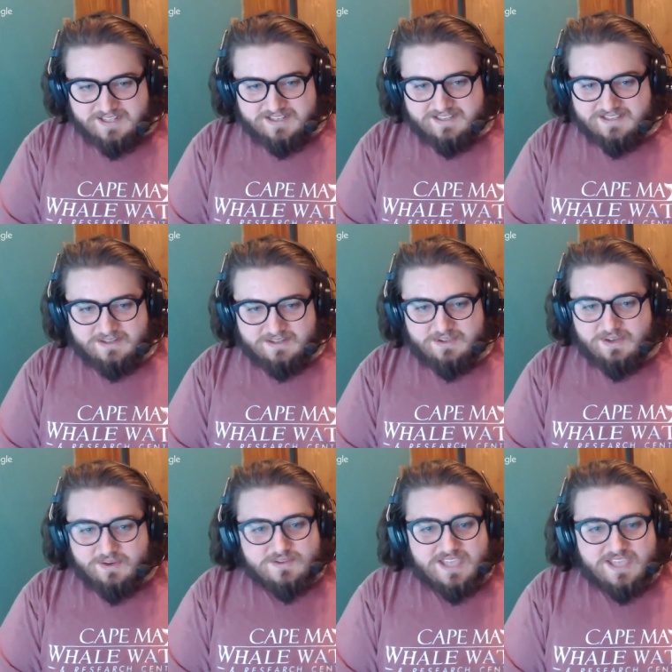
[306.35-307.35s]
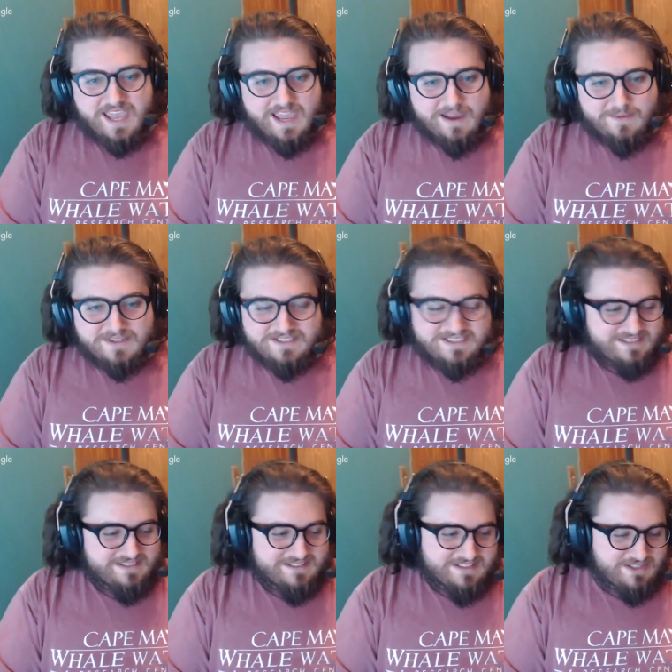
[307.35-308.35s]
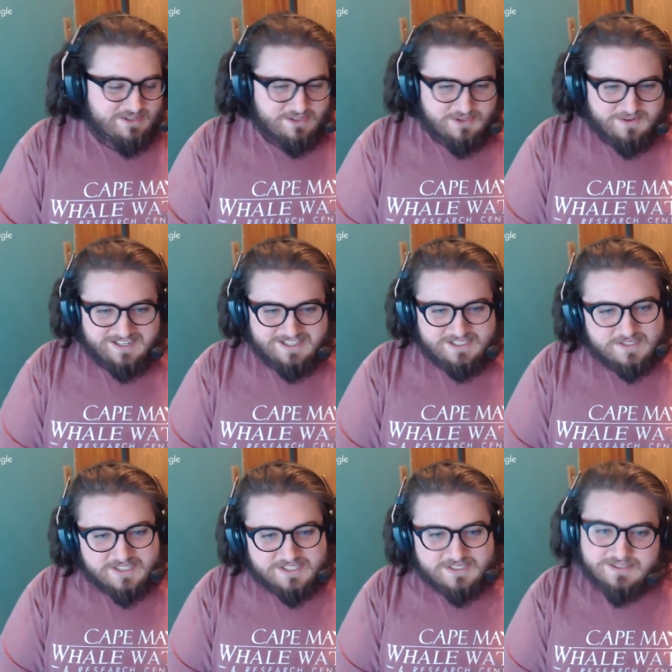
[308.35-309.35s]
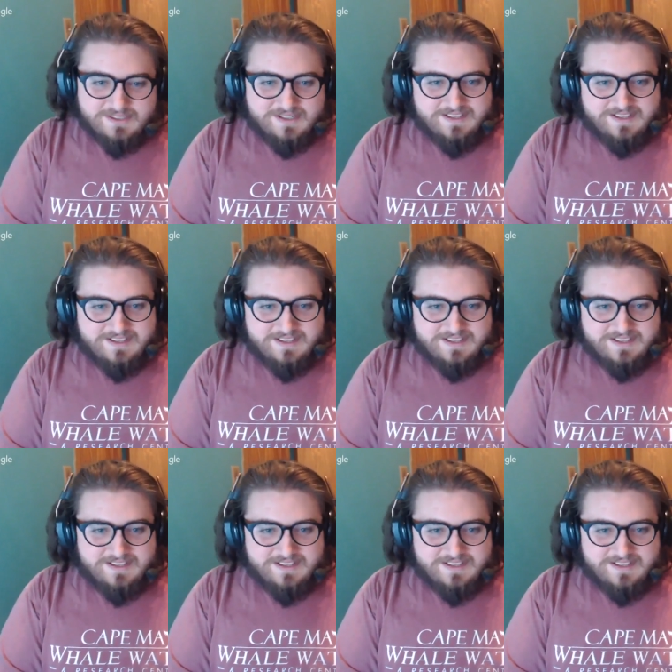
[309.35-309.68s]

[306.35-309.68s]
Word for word: And you know, you don't use a hammer to to screw in a screw.